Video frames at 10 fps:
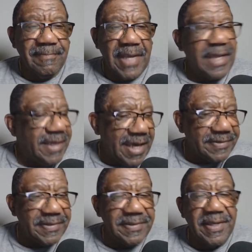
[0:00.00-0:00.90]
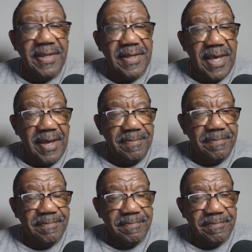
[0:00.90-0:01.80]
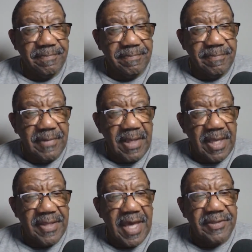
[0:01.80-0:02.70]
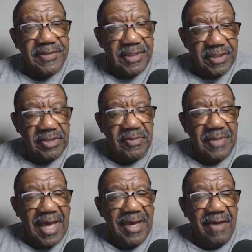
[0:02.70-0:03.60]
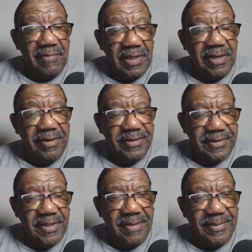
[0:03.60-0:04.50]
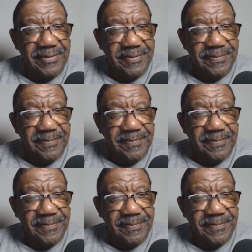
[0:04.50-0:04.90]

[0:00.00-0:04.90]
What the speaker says: And he hasn't done that. And that's the issue that I have with Clarence Thomas.